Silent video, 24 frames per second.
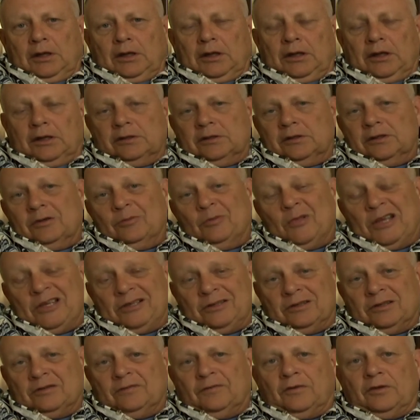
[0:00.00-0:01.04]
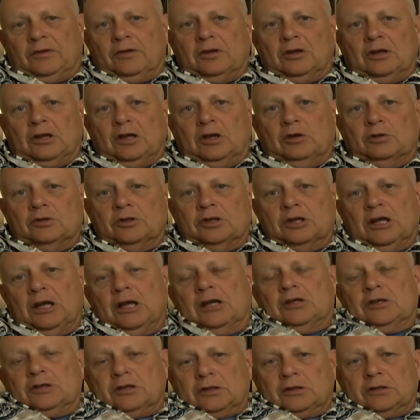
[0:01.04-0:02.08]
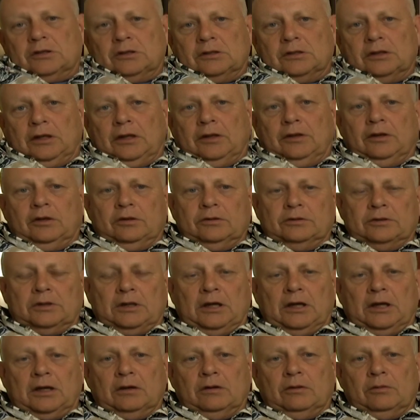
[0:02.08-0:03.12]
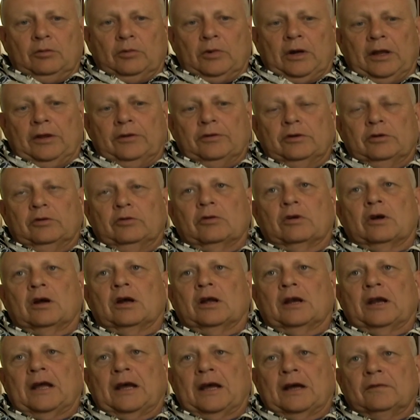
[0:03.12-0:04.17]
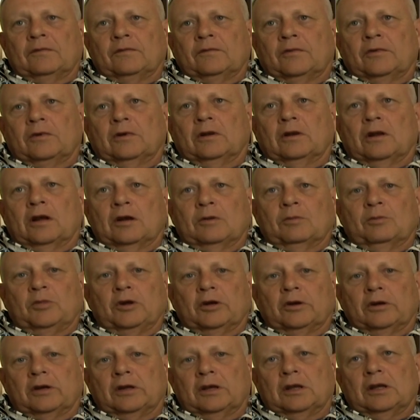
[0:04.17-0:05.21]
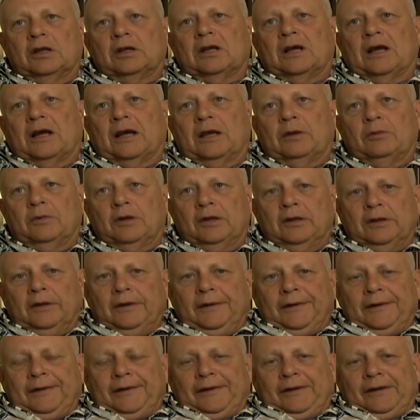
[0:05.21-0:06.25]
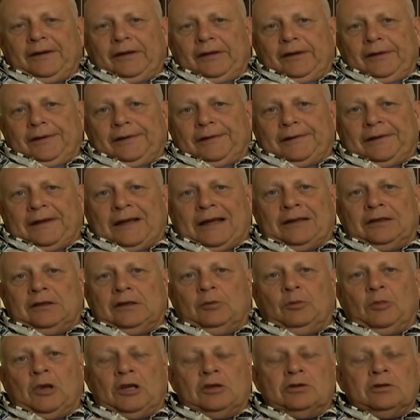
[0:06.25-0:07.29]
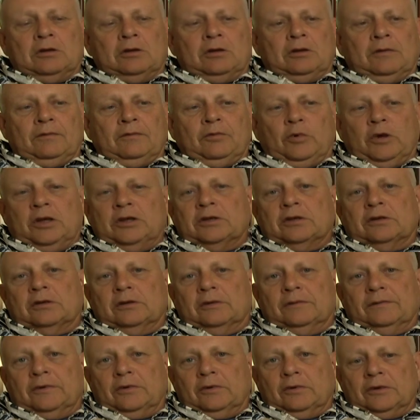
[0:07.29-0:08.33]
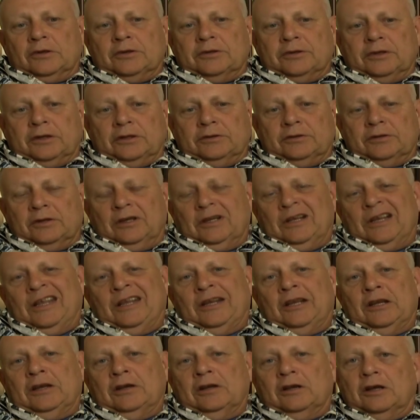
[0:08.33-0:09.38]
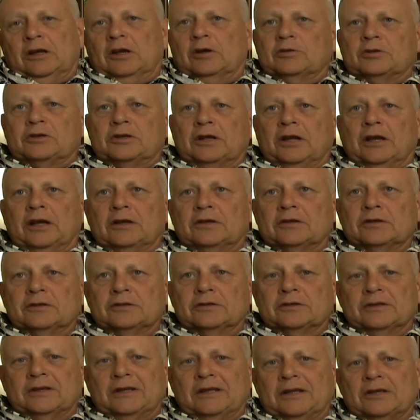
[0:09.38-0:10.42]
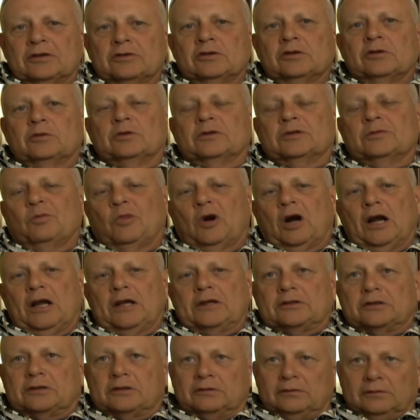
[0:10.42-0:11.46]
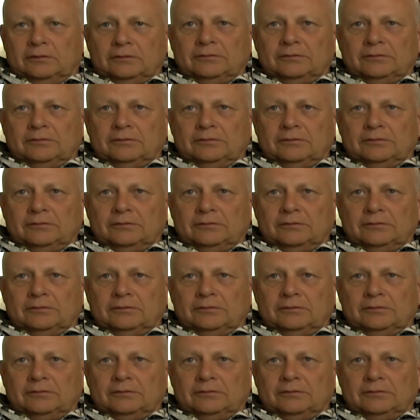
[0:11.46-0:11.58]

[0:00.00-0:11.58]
Hence the basis for the negotiations, and those got rather drawn out for a long period of time. Not to mention of which, of course, as in many negotiations, the issue was price.